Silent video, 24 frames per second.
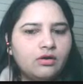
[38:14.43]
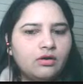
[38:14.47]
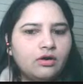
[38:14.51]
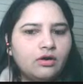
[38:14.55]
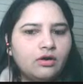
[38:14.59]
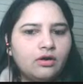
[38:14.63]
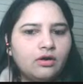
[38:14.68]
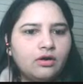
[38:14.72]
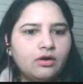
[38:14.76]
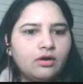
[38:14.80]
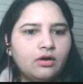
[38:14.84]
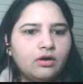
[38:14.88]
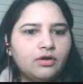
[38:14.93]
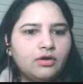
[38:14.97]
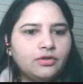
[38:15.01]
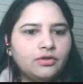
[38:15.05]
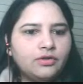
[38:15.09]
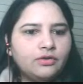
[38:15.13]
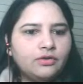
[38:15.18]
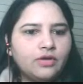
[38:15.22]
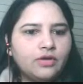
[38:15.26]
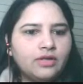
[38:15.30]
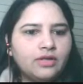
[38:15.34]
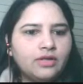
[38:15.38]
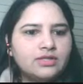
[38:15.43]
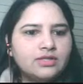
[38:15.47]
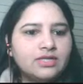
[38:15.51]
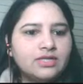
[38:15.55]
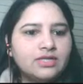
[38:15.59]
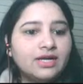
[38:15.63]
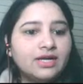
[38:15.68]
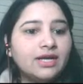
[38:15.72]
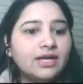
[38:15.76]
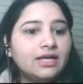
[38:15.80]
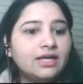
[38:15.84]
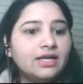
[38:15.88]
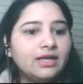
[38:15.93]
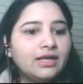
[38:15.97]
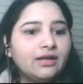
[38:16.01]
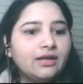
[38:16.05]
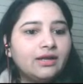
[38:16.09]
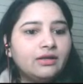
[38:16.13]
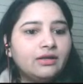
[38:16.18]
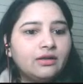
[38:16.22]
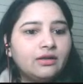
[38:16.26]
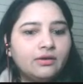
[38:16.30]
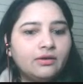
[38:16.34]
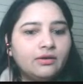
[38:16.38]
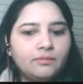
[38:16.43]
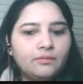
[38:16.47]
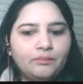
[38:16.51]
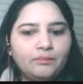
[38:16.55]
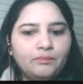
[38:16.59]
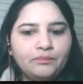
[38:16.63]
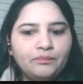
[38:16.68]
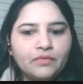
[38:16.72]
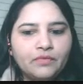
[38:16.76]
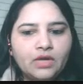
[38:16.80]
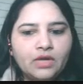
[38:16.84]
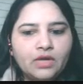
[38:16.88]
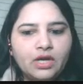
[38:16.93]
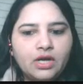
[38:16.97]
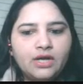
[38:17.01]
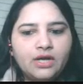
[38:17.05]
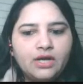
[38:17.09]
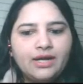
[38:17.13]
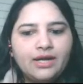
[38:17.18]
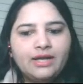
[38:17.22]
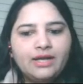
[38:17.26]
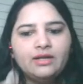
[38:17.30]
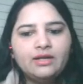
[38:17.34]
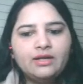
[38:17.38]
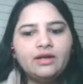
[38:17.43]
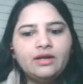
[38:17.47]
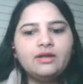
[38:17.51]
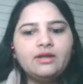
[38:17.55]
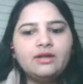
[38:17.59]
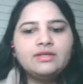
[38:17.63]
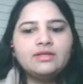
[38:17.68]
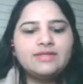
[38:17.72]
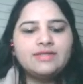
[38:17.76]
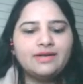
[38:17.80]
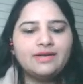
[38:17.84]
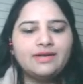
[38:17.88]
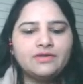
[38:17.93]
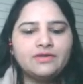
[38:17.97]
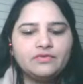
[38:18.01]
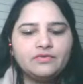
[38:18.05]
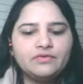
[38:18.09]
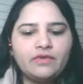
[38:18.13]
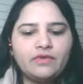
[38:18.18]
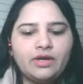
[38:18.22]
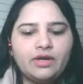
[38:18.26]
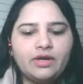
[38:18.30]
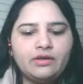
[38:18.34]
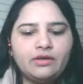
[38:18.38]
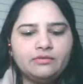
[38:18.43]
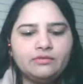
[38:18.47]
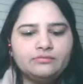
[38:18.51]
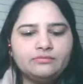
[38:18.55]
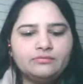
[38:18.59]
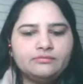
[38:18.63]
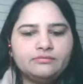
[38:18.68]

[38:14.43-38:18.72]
Or you can say contented. Contented is satisfied.